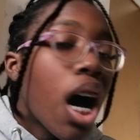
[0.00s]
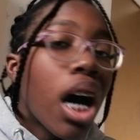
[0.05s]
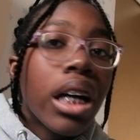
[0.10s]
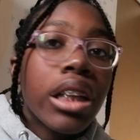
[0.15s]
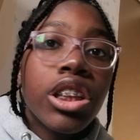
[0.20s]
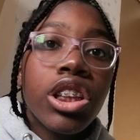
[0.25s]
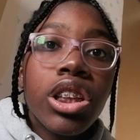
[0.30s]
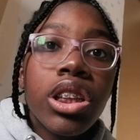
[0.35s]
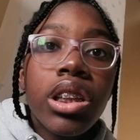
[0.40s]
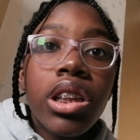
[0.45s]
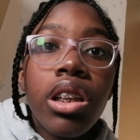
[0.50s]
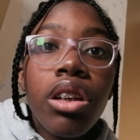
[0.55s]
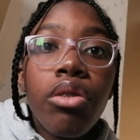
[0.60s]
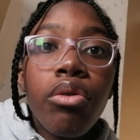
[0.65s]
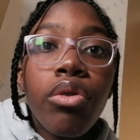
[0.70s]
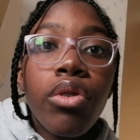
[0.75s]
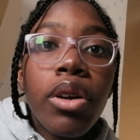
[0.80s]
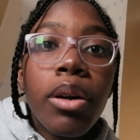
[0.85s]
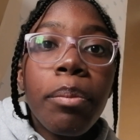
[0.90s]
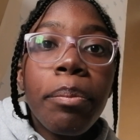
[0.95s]
I'll just
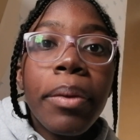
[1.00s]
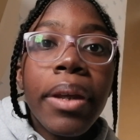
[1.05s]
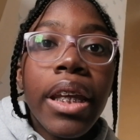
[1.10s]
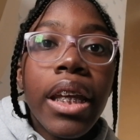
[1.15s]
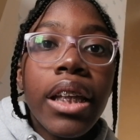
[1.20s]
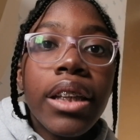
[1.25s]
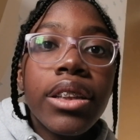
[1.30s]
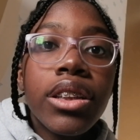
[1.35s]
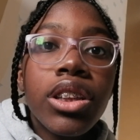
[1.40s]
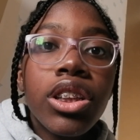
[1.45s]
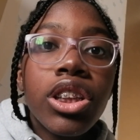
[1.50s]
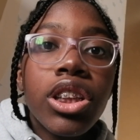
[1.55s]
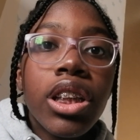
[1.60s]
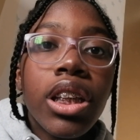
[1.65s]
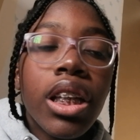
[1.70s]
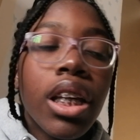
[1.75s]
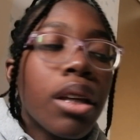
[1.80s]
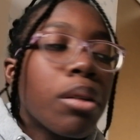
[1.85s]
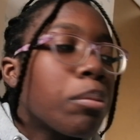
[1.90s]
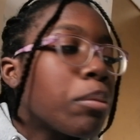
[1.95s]
look for a
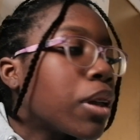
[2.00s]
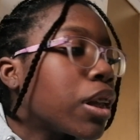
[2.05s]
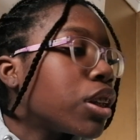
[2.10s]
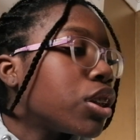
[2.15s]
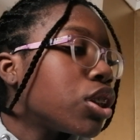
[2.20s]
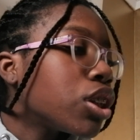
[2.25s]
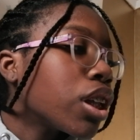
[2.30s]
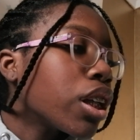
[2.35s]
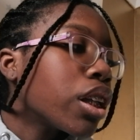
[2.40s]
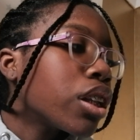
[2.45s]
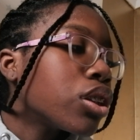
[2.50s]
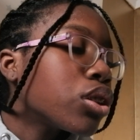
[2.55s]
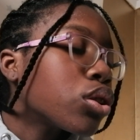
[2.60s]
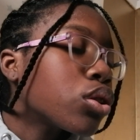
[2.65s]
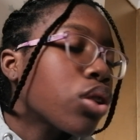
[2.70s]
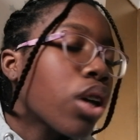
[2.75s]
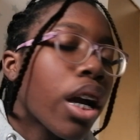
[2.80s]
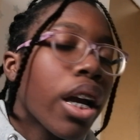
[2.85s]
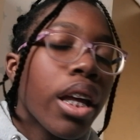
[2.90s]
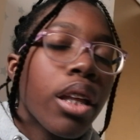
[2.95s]
PNG image and
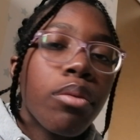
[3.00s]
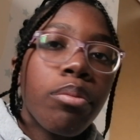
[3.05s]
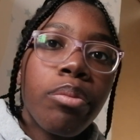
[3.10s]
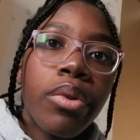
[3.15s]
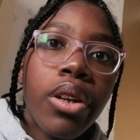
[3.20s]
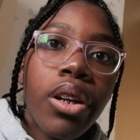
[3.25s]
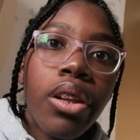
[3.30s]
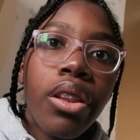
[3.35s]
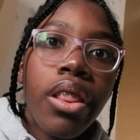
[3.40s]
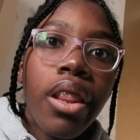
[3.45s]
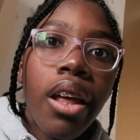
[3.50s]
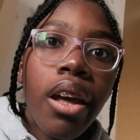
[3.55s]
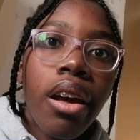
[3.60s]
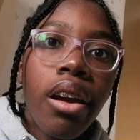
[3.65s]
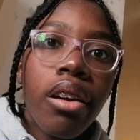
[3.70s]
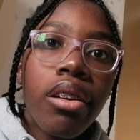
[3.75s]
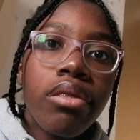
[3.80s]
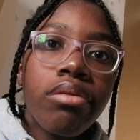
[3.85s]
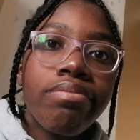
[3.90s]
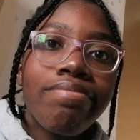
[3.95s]
try and put it
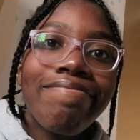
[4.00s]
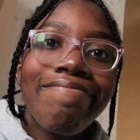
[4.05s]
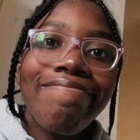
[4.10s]
there.